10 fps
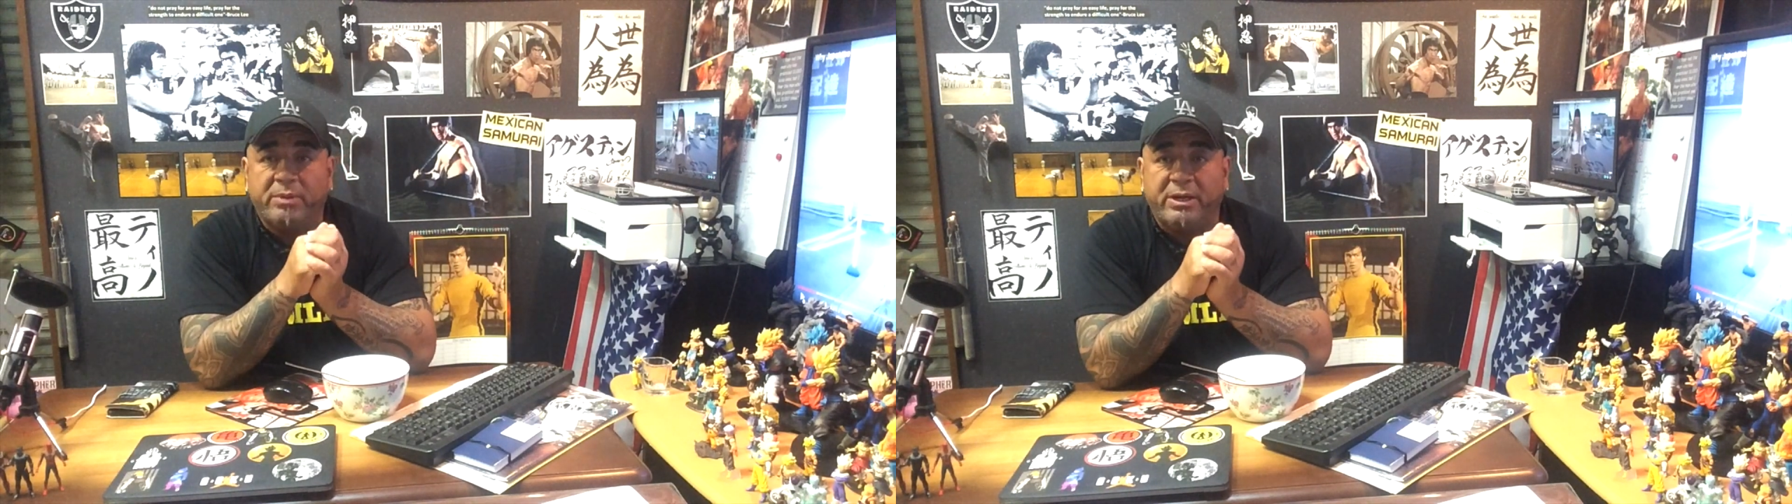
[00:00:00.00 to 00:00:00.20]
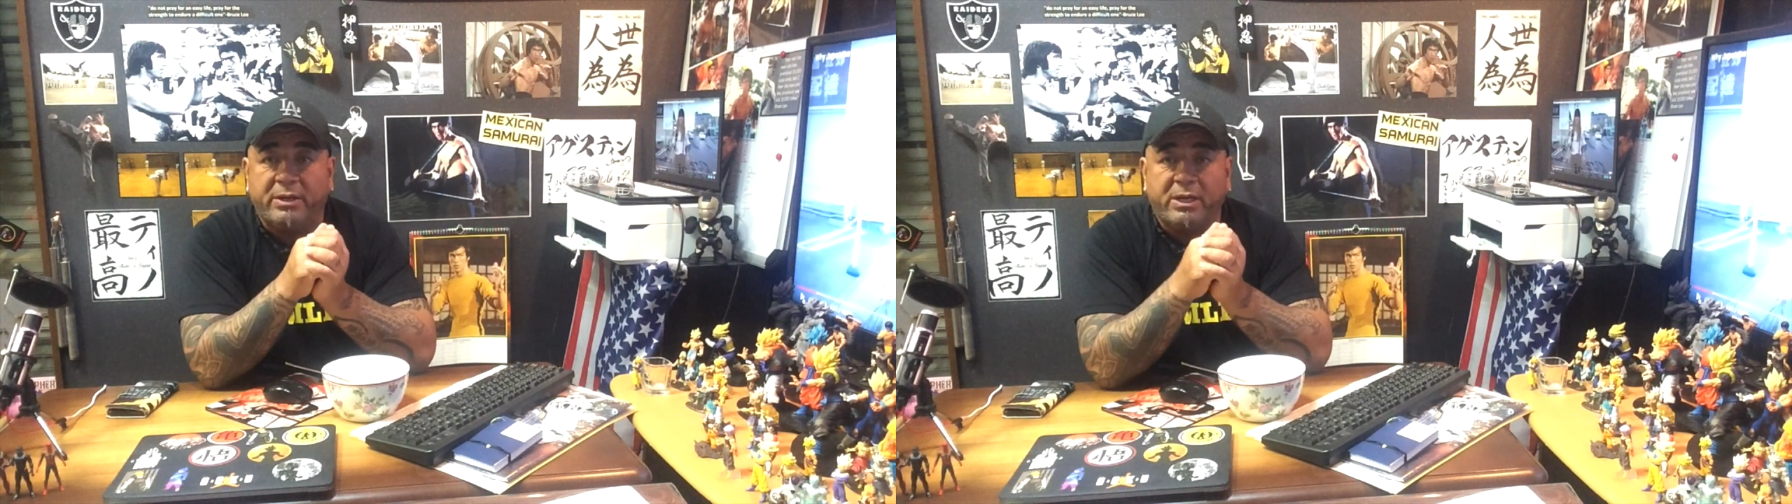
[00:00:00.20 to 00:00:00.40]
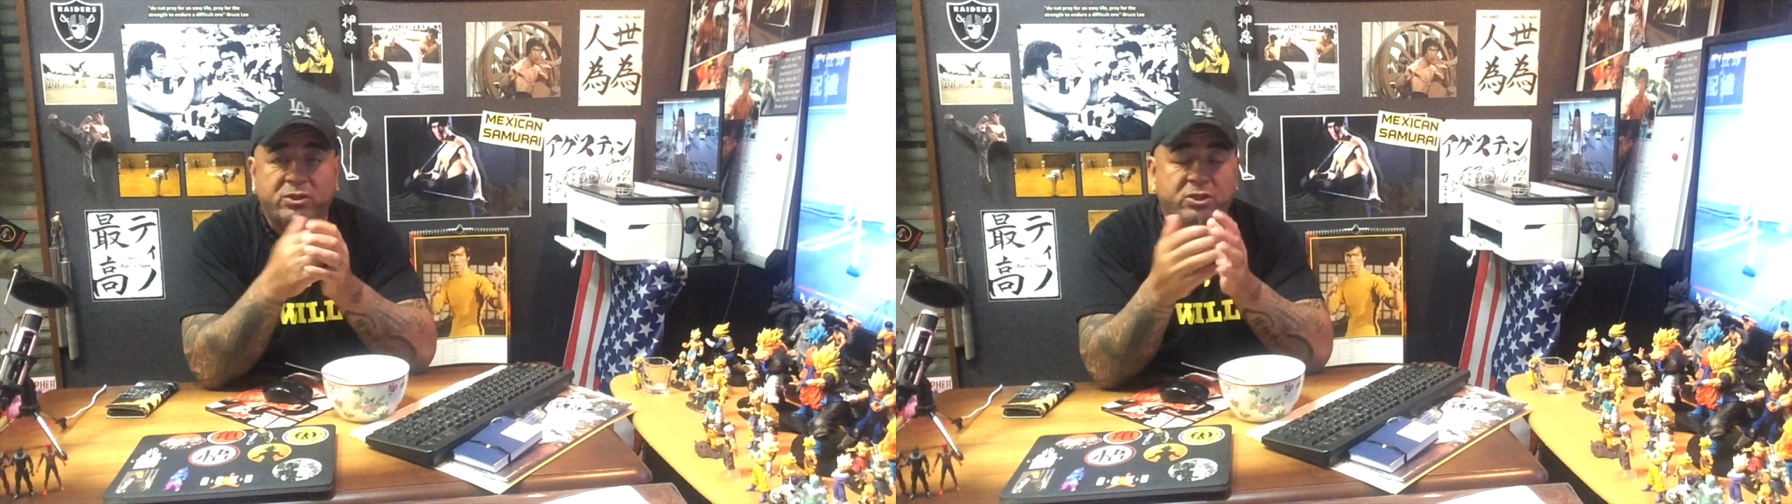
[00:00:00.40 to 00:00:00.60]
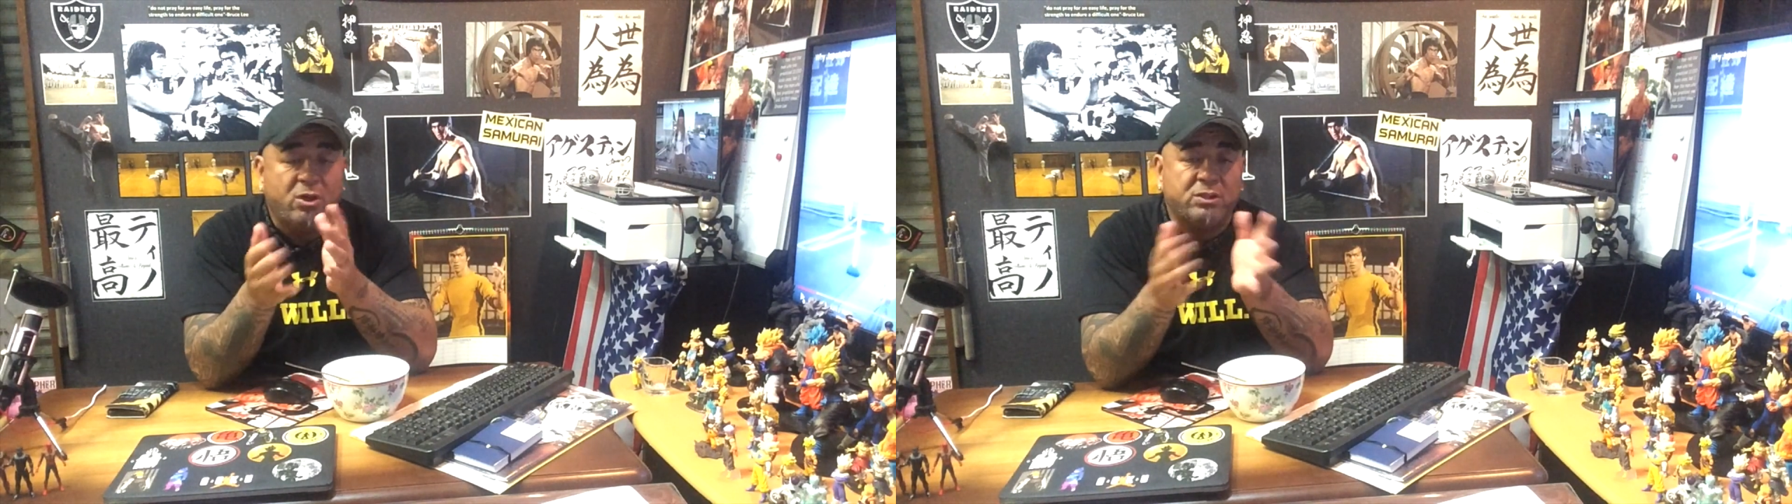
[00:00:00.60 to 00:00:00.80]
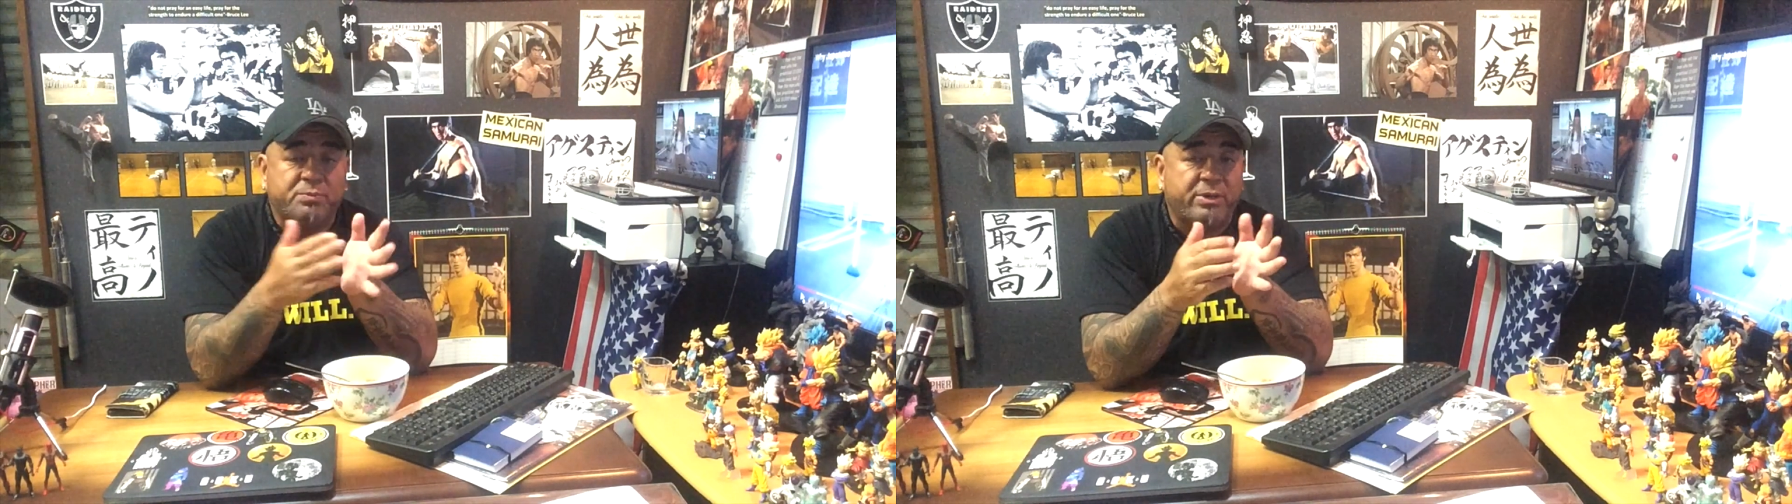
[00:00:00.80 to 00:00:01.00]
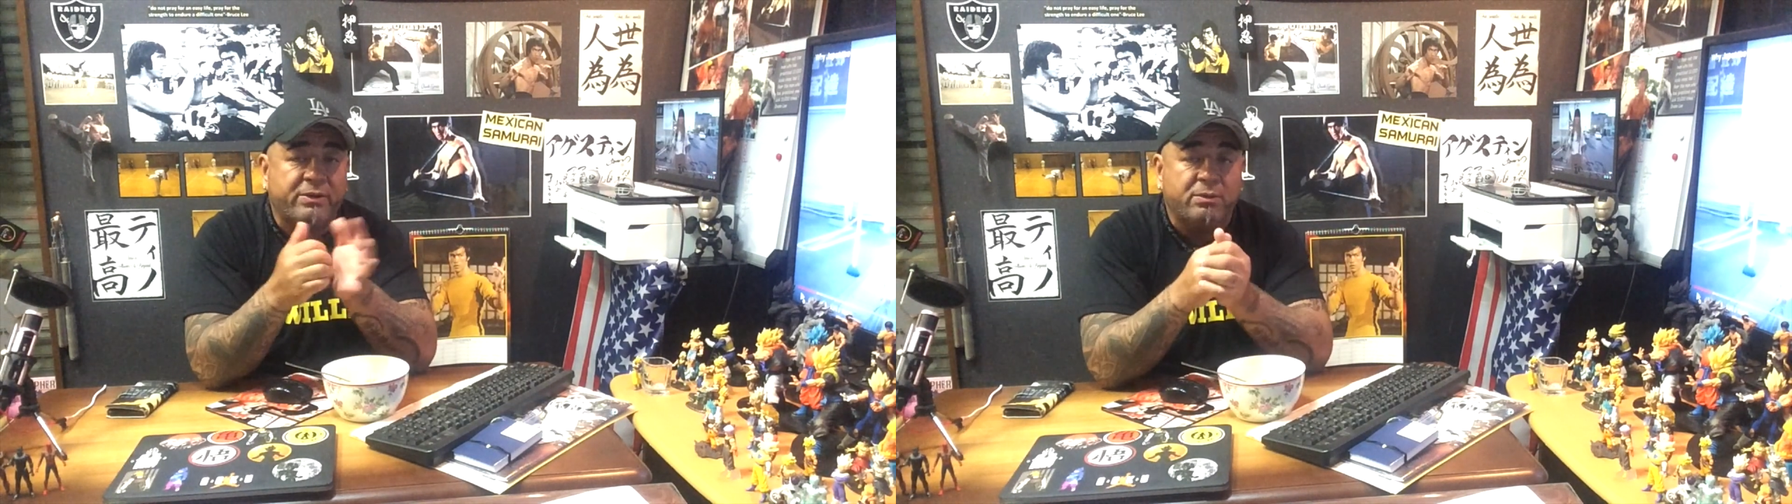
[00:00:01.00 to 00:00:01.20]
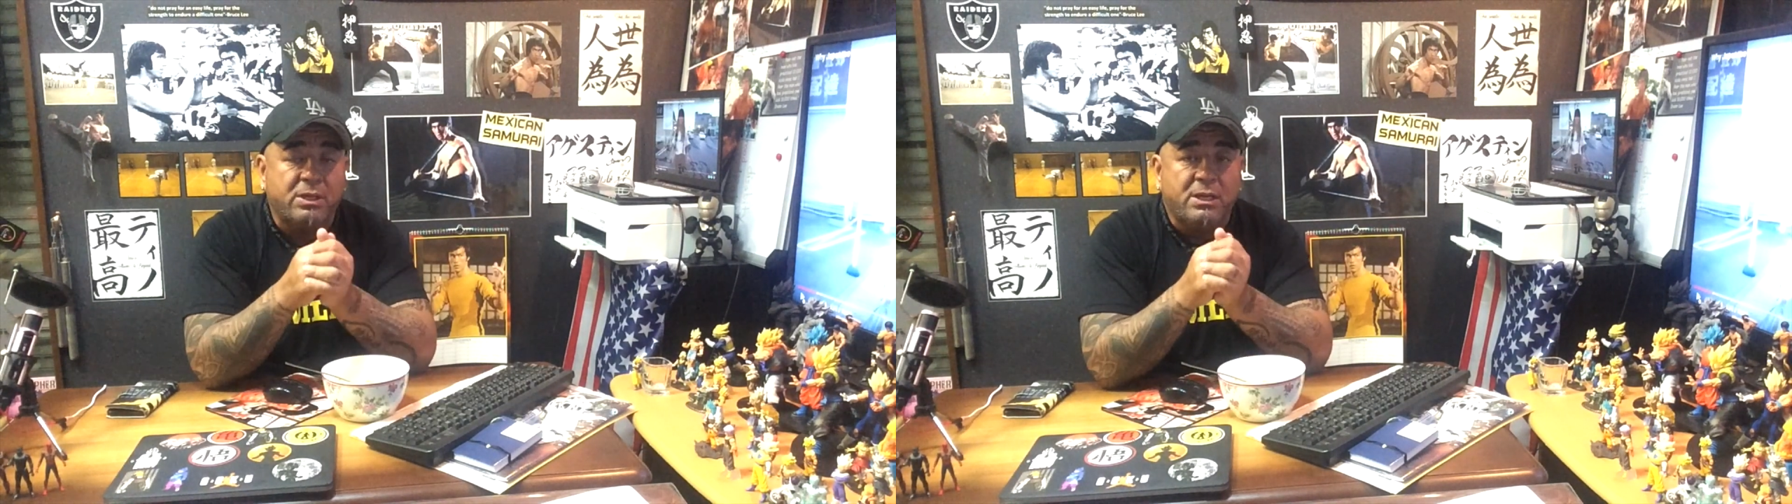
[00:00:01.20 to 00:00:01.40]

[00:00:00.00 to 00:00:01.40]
and she'd always bring